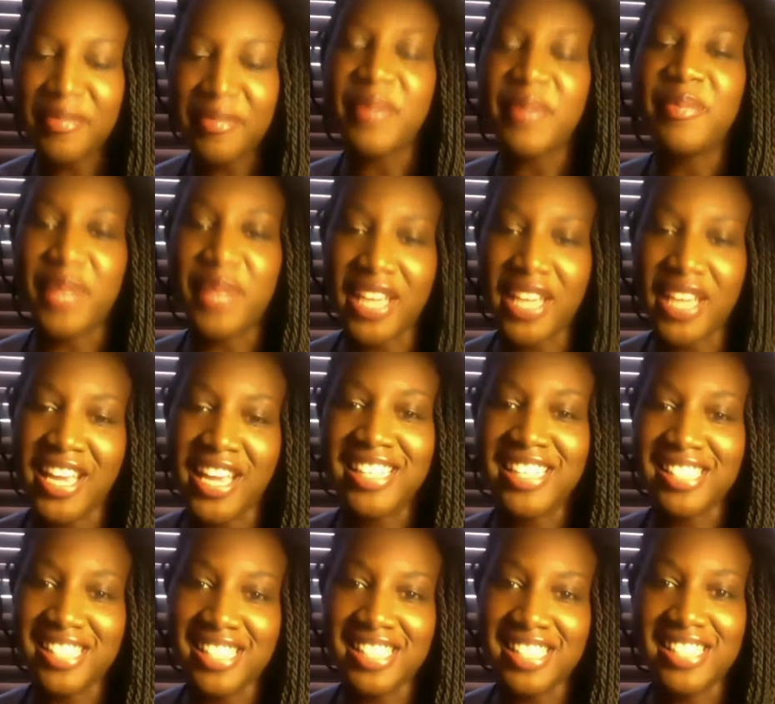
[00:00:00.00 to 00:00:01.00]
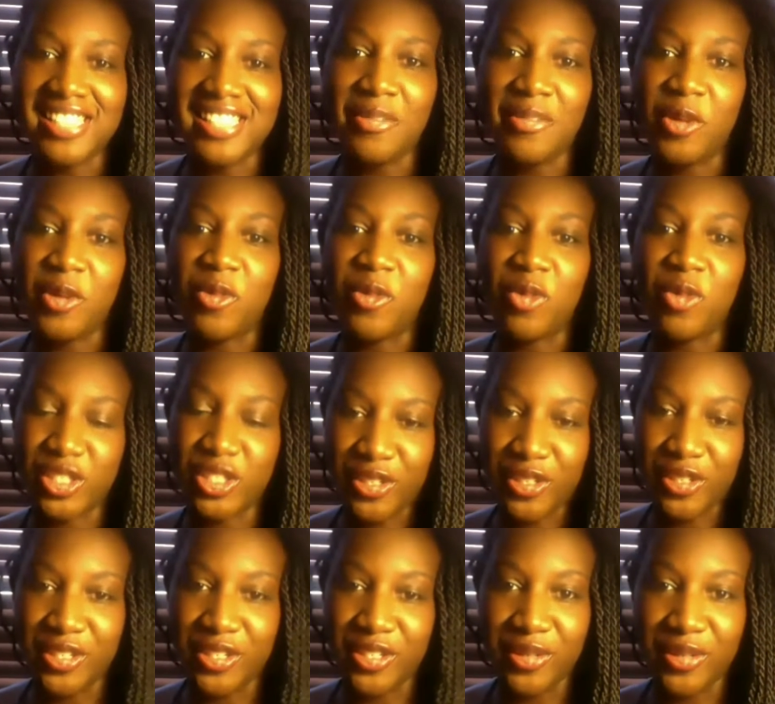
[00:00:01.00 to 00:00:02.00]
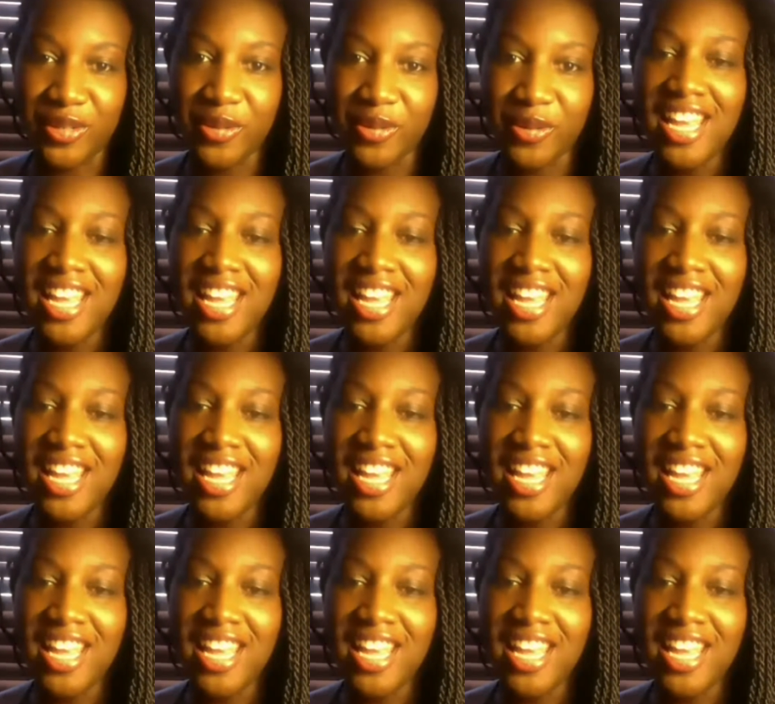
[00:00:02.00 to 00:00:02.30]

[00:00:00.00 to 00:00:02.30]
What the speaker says: being consistent with what you're doing.